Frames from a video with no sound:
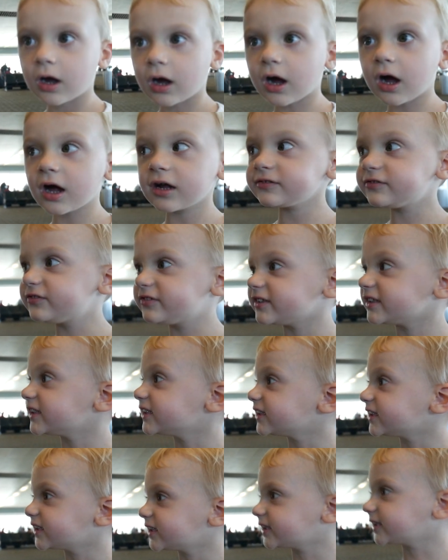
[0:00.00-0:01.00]
Hi,
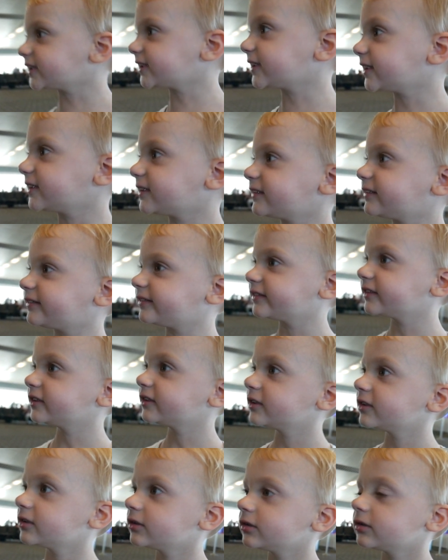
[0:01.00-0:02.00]
cheese.
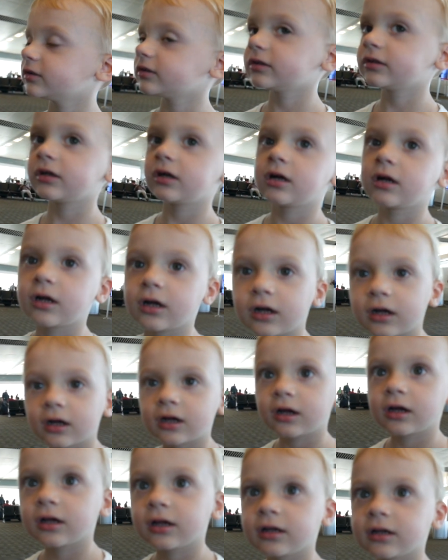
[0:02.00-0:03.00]
Can you
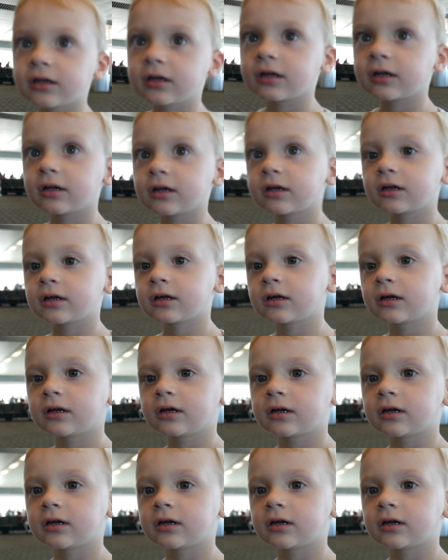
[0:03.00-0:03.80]
say, I'm gonna go on the airplane?